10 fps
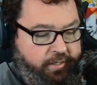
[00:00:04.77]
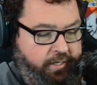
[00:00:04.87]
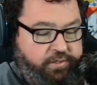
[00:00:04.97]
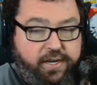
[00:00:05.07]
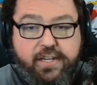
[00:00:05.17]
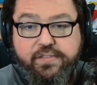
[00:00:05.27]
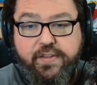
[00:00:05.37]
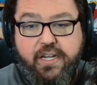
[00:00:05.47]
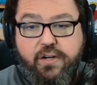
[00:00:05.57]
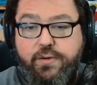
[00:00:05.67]
And today's
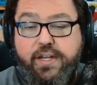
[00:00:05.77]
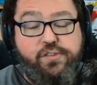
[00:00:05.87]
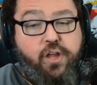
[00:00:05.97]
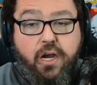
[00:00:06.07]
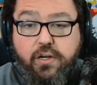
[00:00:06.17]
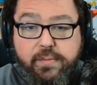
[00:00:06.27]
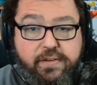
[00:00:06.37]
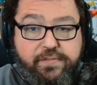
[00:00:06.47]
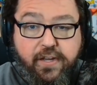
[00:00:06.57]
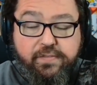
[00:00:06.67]
video is not going to be a
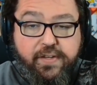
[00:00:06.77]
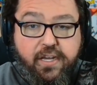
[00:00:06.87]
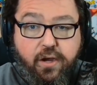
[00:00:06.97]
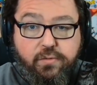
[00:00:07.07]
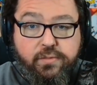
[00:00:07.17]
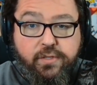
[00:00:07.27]
fun video.